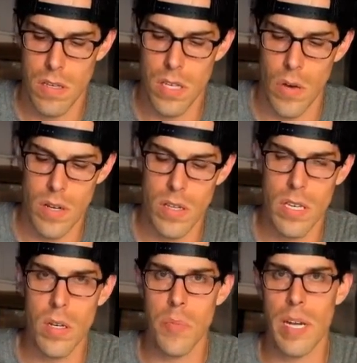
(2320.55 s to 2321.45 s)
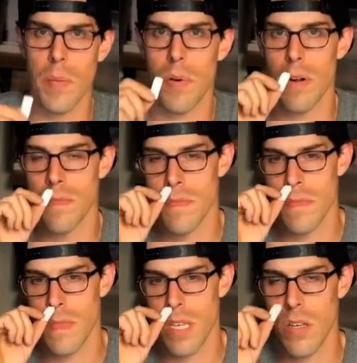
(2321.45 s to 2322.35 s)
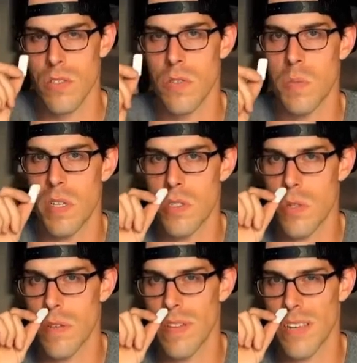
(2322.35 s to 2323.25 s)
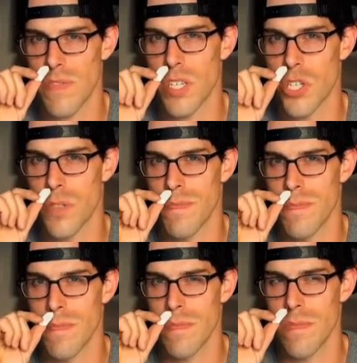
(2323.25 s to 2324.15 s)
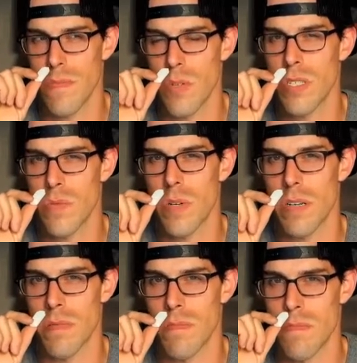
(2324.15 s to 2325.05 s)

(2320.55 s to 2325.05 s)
It'll break apart. It also smells sort of like fish, which is weird,